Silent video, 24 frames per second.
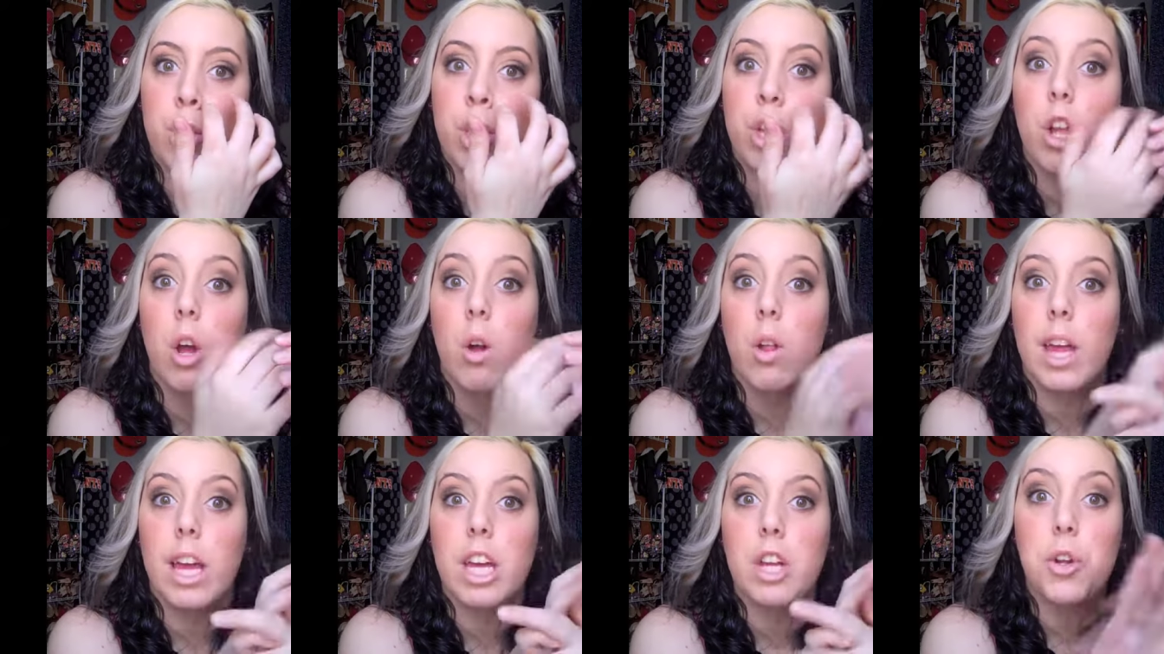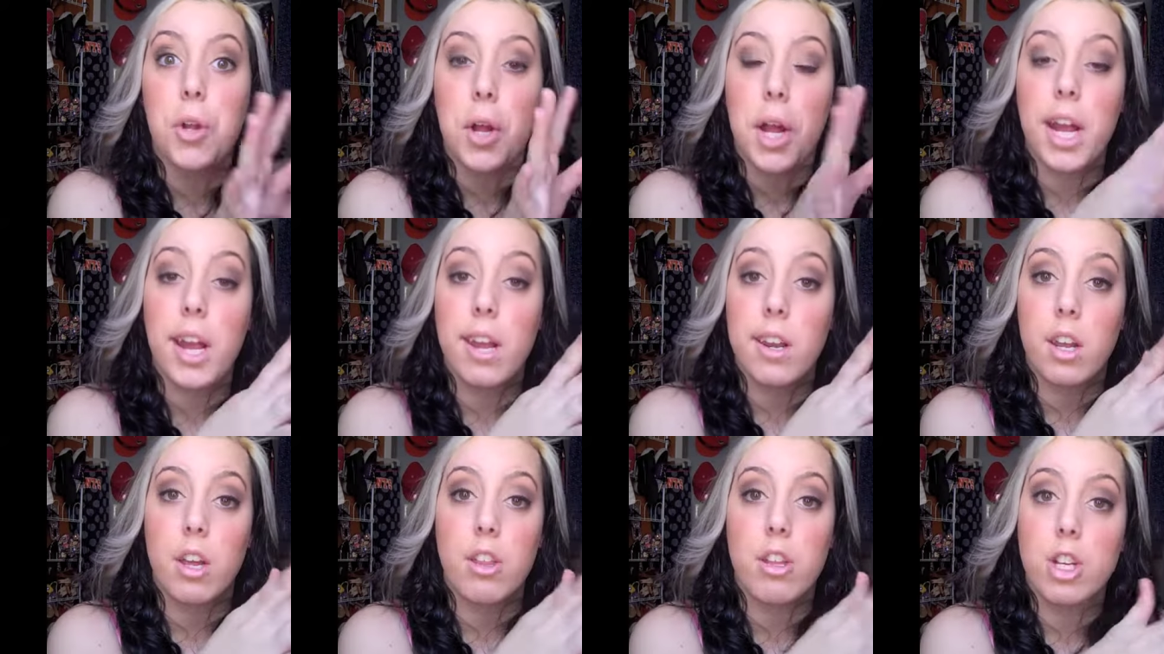you know, like
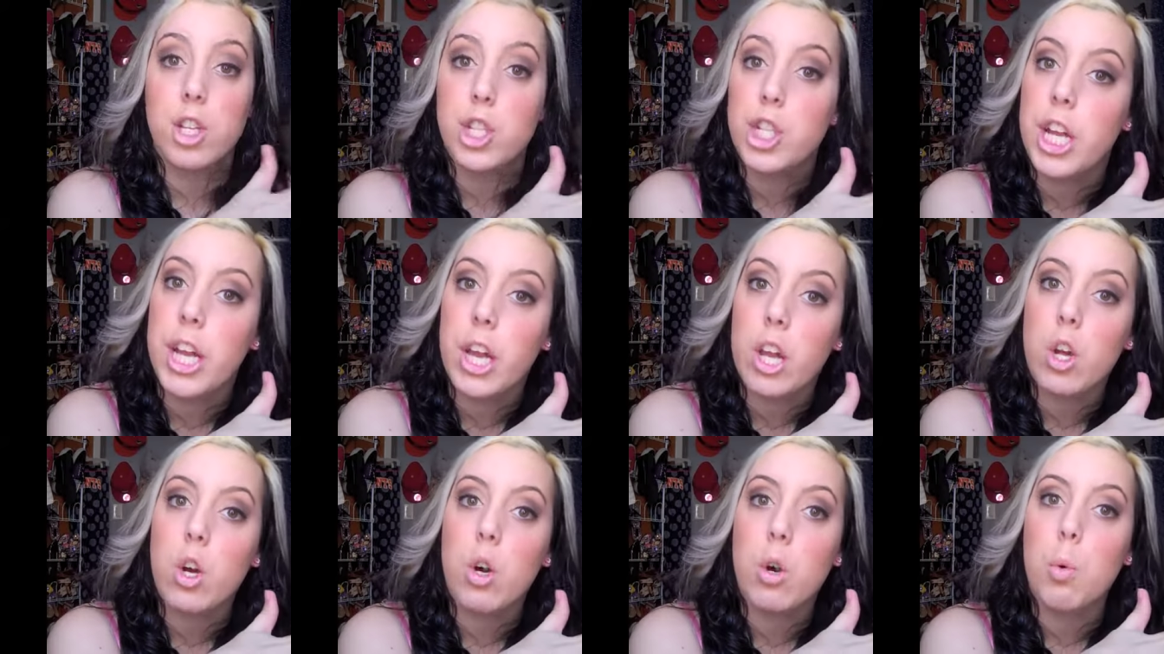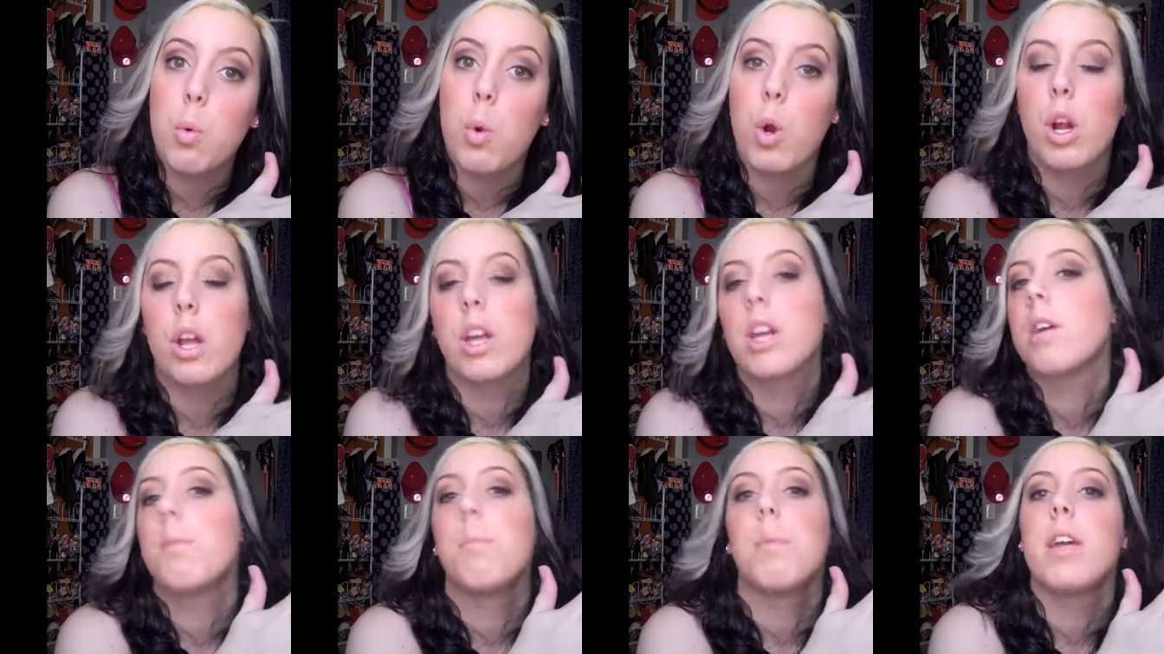create another channel where
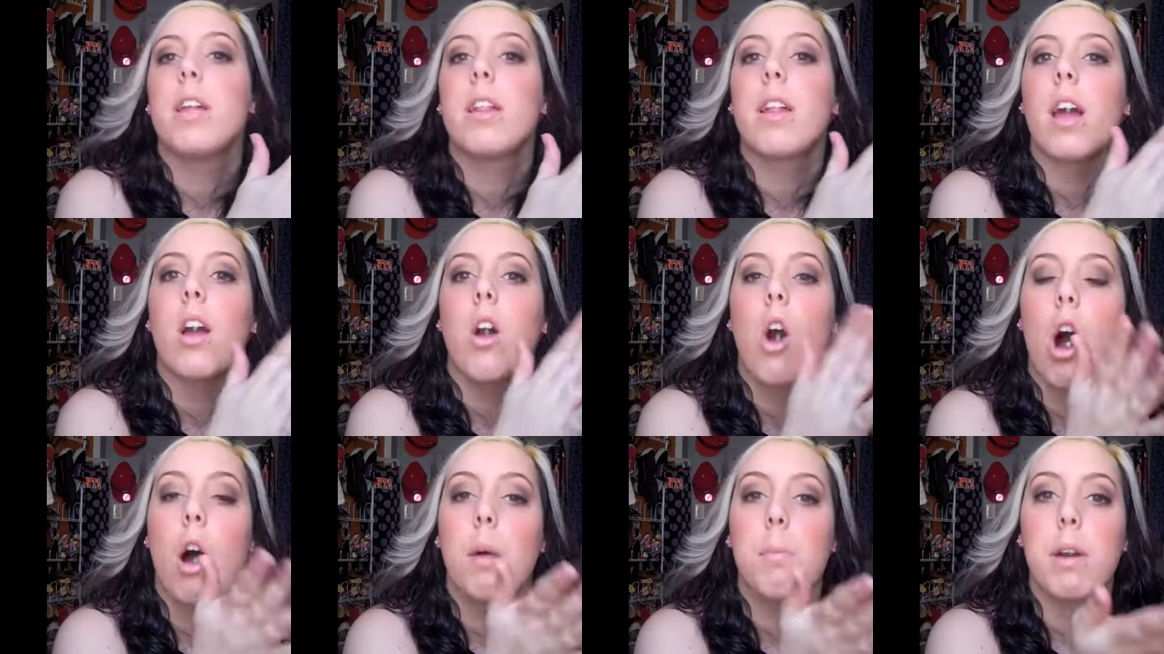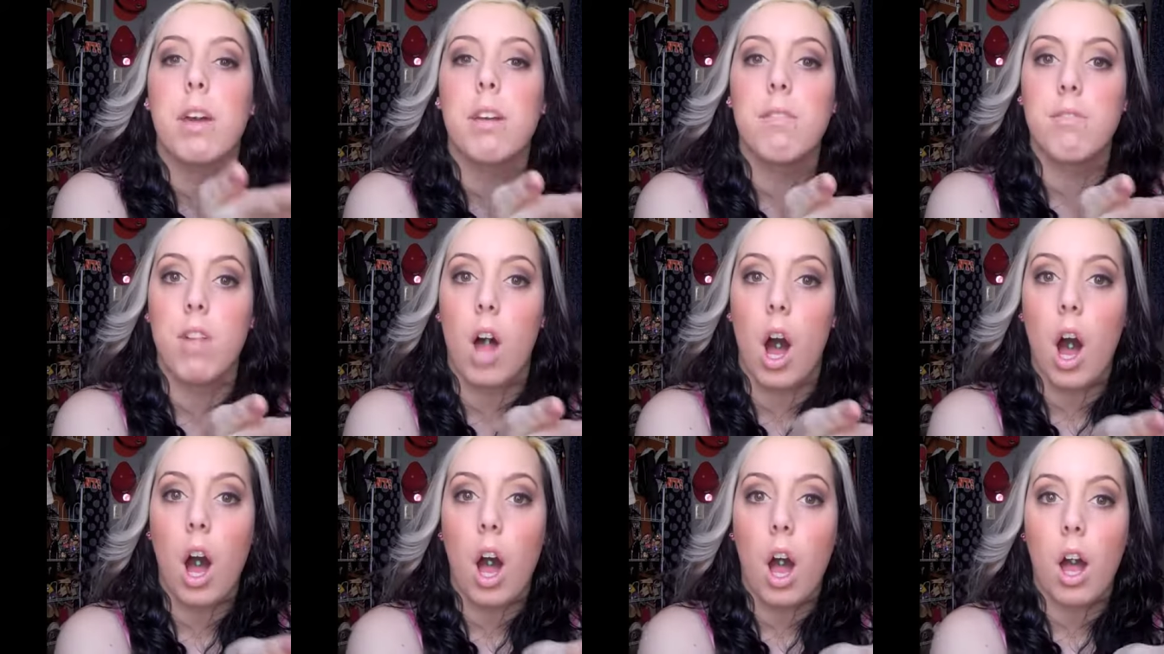it could be like all my
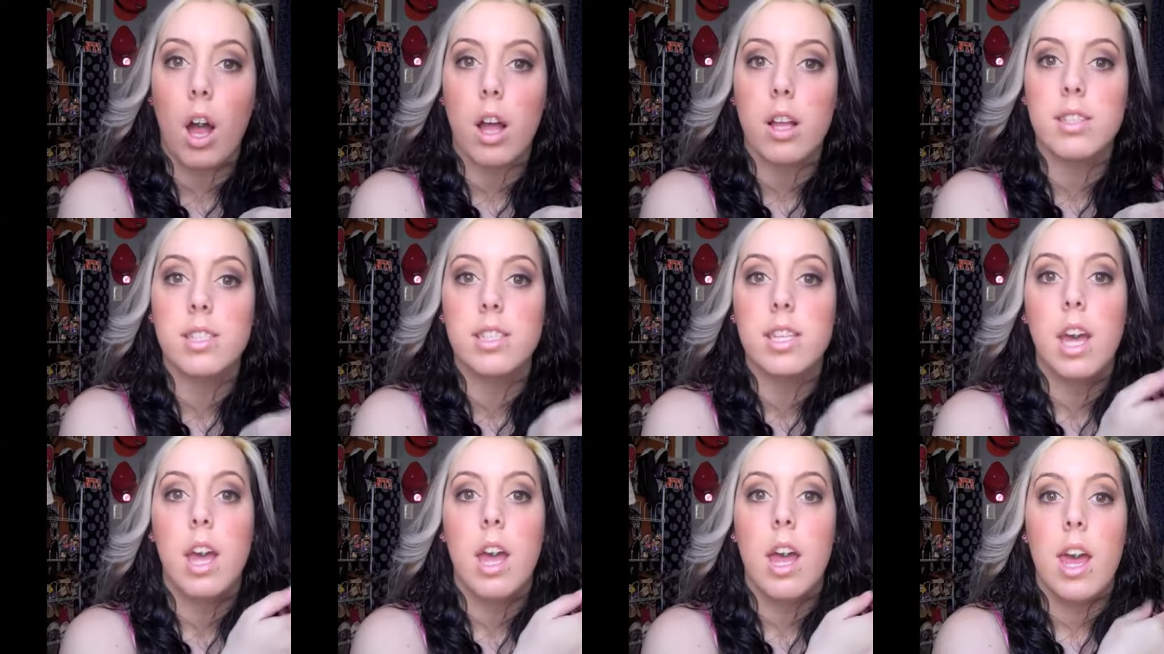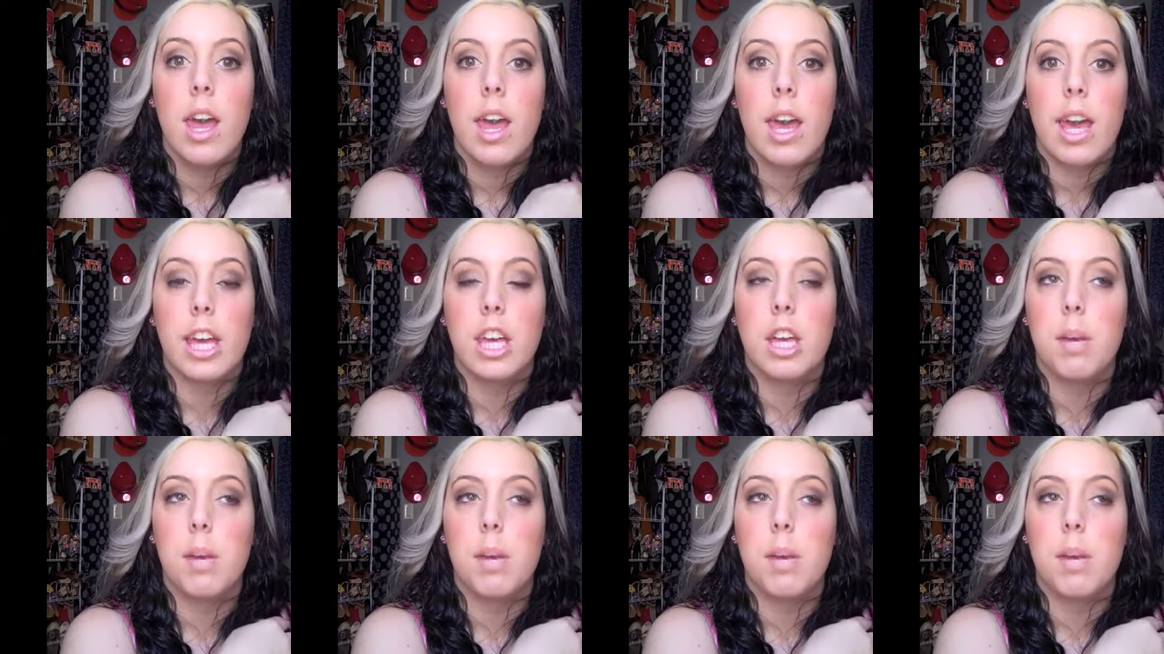vlogs,